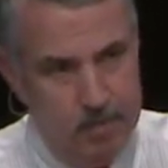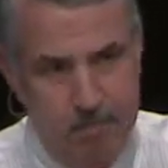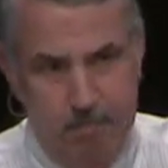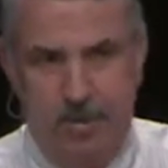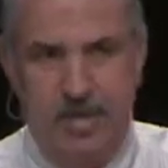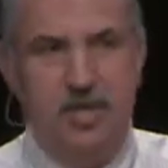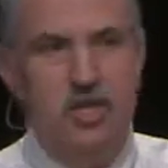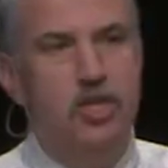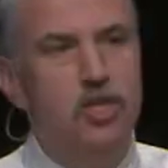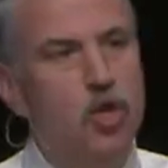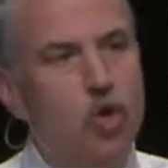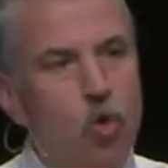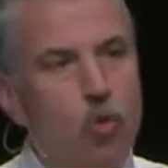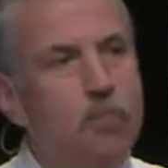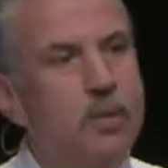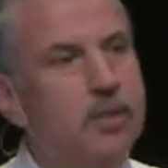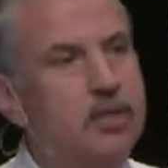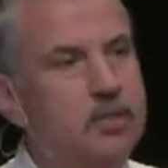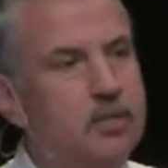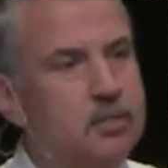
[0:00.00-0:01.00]
But
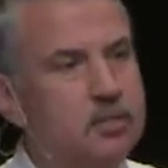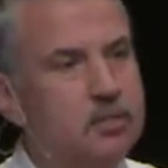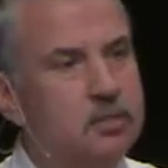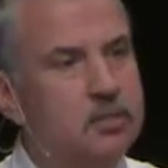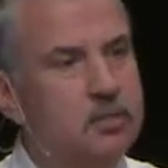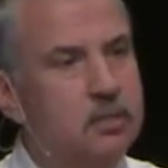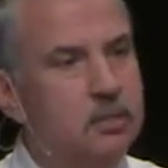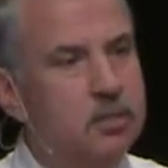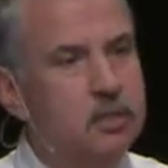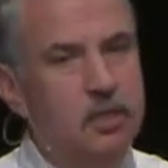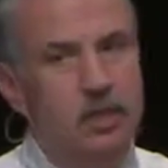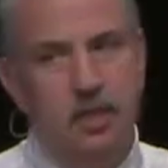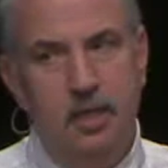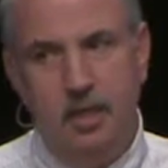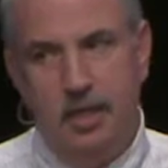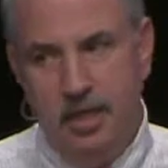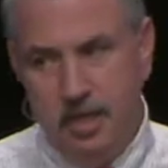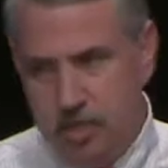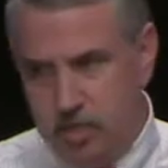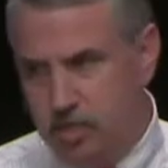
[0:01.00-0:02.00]
nobody's
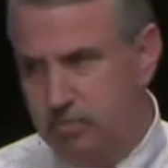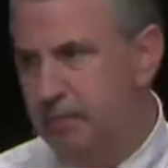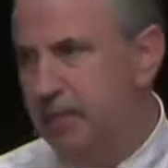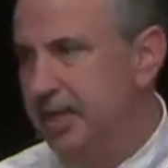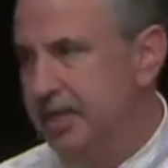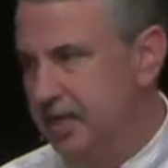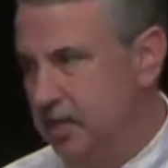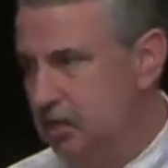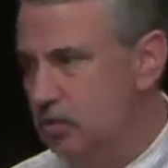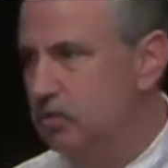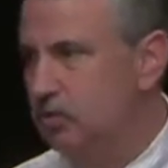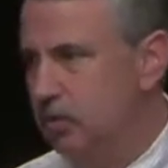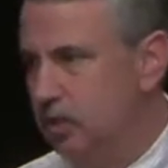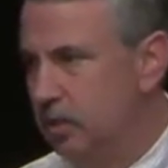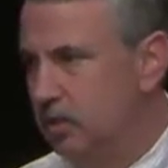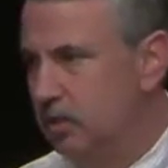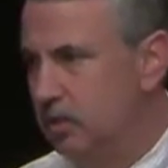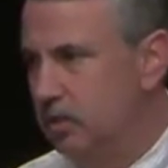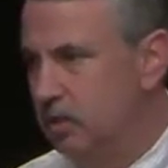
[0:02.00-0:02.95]
explained it to you.